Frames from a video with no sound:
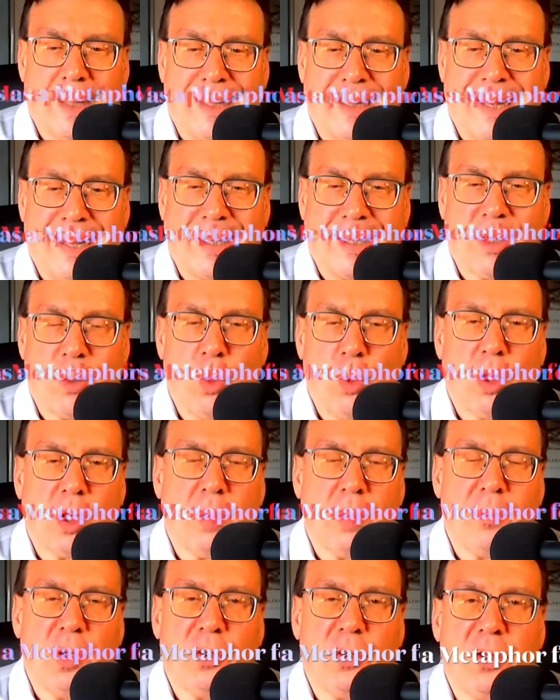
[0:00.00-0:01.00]
like to
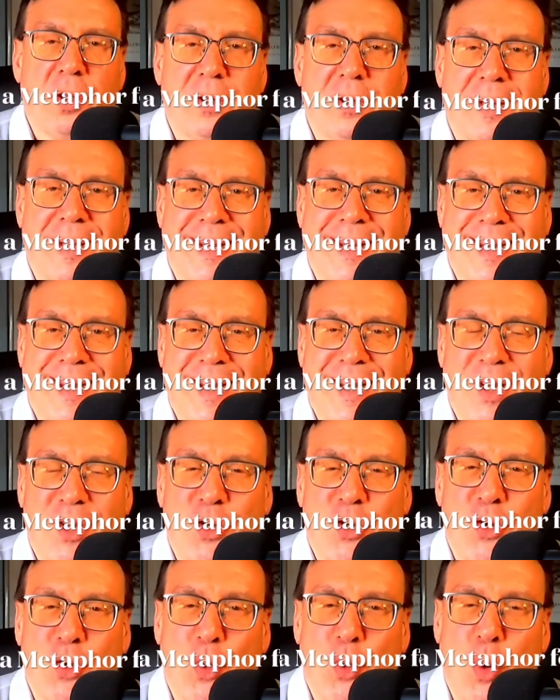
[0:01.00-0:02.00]
welcome you today
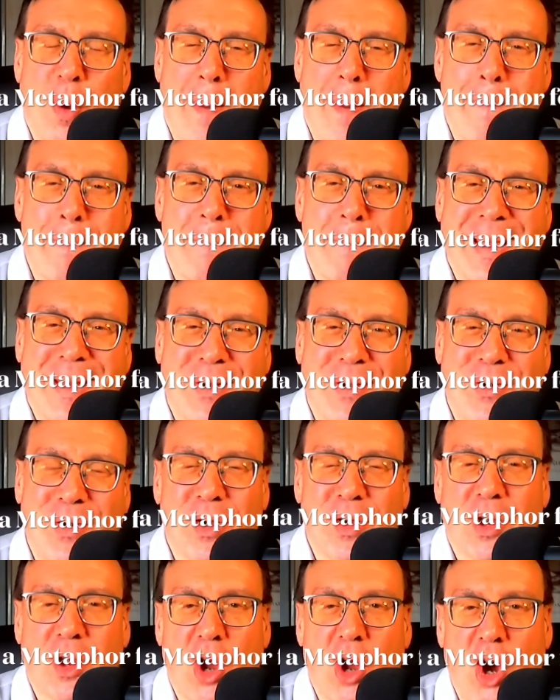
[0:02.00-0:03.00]
to Better
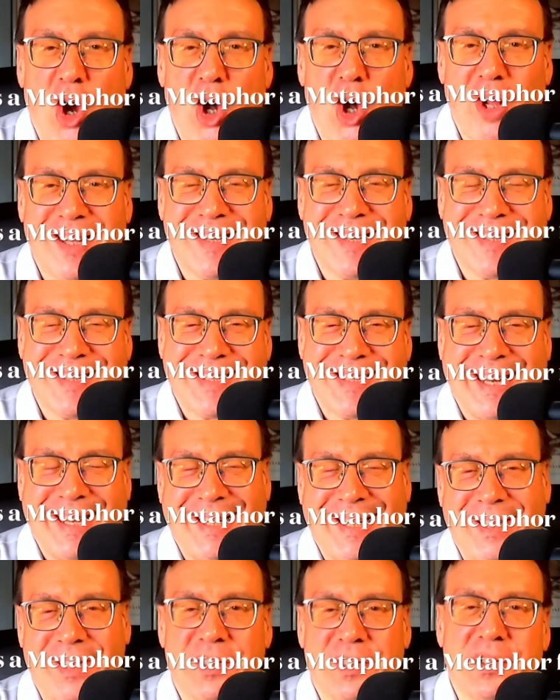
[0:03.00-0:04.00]
Call
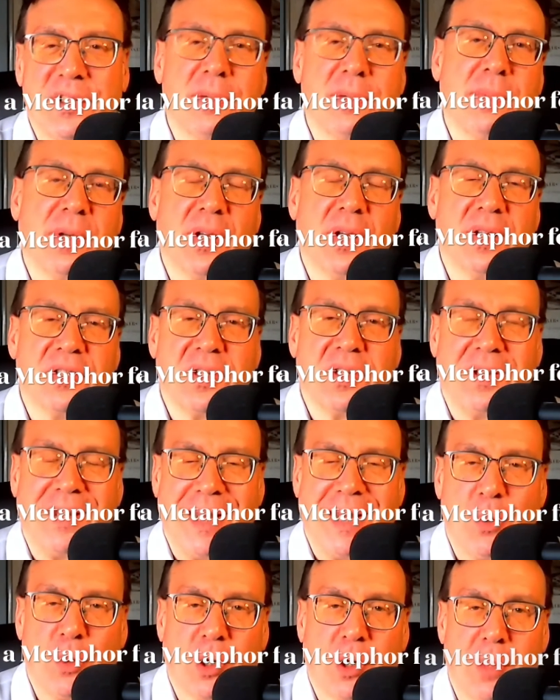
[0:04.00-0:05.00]
Sales, because
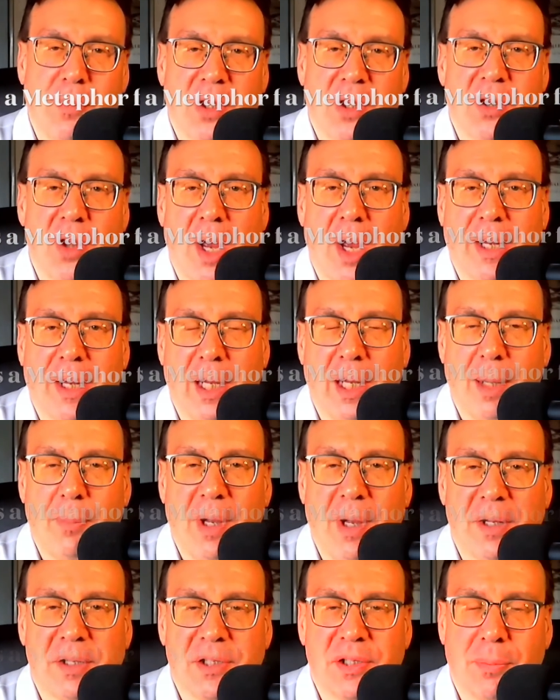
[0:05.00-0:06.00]
today we're going to be talking
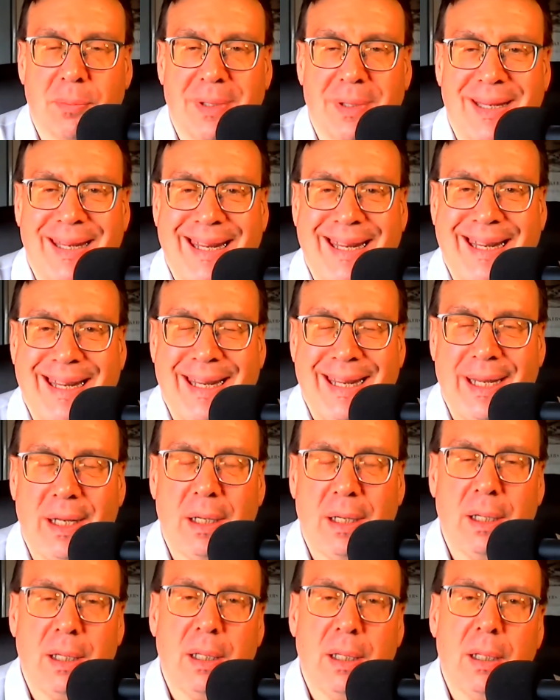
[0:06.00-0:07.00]
about some key
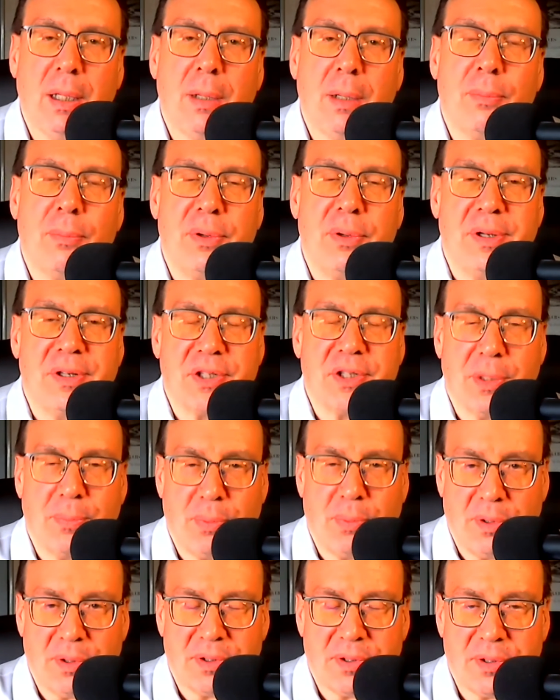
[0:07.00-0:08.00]

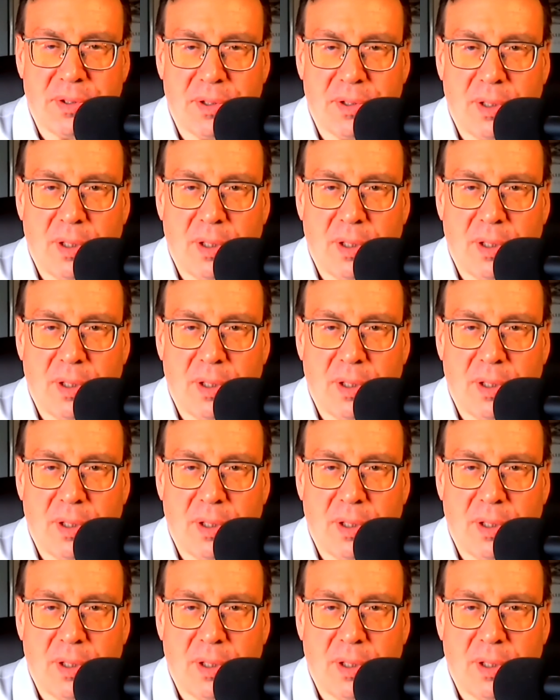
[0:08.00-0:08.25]
principles